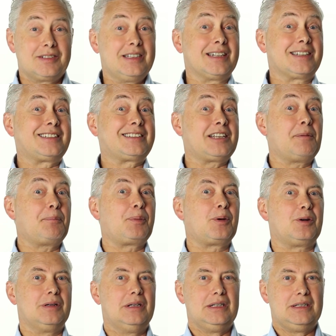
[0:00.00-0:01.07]
See, a
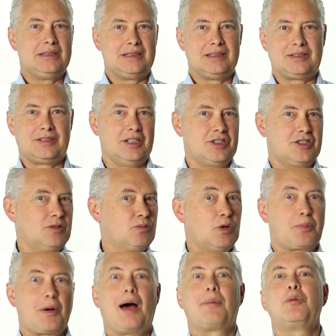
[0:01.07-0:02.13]
simple decision
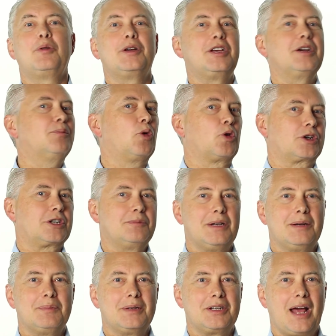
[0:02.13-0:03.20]
will probably get more
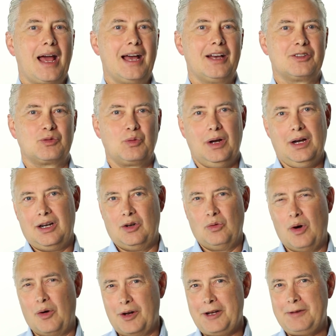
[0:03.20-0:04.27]
commitment as well,
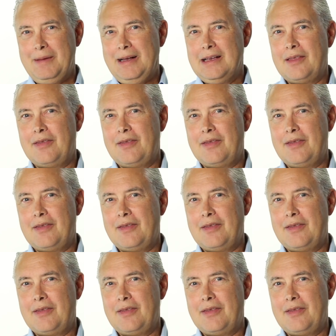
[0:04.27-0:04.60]
won't it?